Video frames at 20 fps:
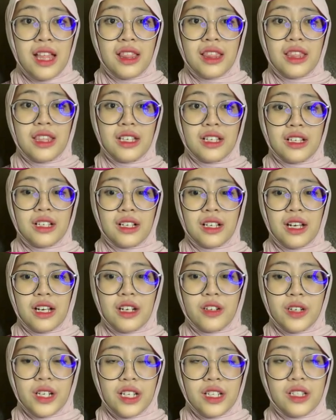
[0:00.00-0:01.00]
the
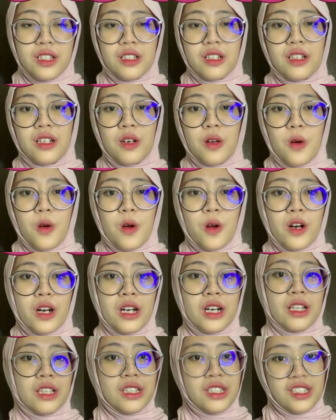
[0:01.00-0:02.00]
reader or
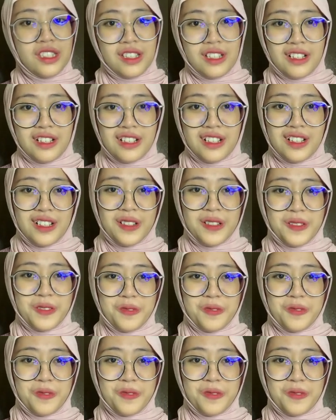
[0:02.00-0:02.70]
listener.